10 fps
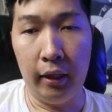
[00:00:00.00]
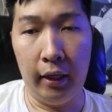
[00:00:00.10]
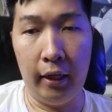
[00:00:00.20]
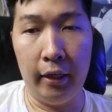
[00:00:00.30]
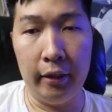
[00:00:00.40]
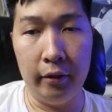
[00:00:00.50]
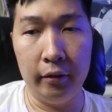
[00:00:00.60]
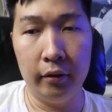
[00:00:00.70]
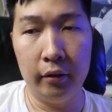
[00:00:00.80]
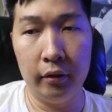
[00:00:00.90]
I
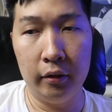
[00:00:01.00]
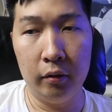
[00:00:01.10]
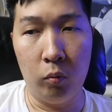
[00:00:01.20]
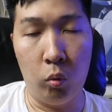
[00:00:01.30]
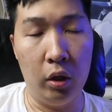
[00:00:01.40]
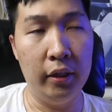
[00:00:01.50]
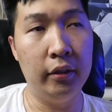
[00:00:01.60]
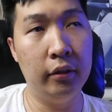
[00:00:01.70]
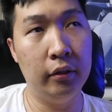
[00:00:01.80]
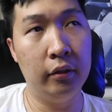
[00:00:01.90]
want
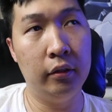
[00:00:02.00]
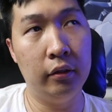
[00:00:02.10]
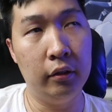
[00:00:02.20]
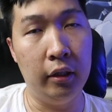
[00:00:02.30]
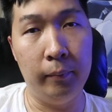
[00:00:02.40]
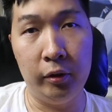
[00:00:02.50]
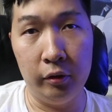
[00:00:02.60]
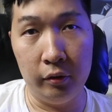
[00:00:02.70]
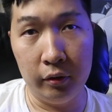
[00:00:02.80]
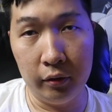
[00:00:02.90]
them
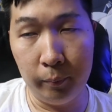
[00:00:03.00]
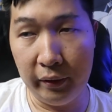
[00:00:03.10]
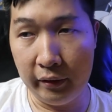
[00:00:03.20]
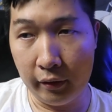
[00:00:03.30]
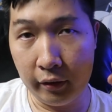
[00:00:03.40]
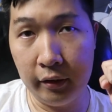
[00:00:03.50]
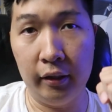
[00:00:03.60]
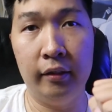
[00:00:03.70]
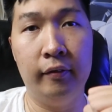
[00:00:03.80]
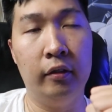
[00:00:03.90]
to be
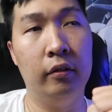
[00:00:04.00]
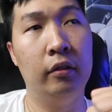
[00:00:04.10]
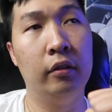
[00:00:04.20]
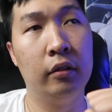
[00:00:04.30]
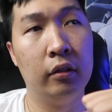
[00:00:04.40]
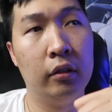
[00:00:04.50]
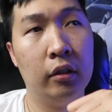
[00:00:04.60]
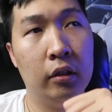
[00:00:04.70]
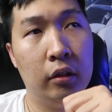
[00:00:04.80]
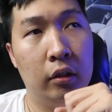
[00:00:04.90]
successful,
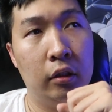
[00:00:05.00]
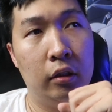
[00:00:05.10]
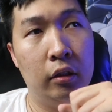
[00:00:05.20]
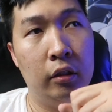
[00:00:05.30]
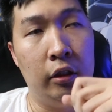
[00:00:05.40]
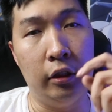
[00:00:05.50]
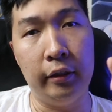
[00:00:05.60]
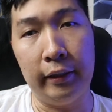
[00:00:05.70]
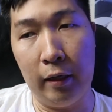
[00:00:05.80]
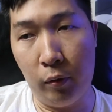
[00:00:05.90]
just
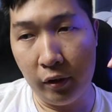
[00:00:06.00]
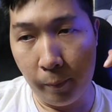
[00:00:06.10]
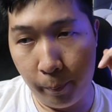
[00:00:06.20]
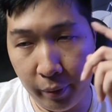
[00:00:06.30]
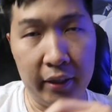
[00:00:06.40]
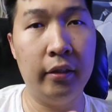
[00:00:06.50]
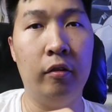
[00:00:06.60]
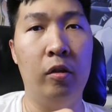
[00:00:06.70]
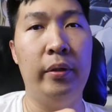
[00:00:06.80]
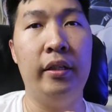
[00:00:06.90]
like I want the
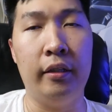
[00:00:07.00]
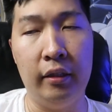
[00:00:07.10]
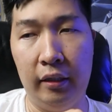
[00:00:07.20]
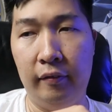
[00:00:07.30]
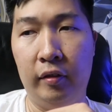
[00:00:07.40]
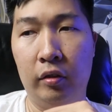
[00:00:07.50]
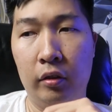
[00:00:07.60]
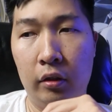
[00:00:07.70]
Pixel to be successful.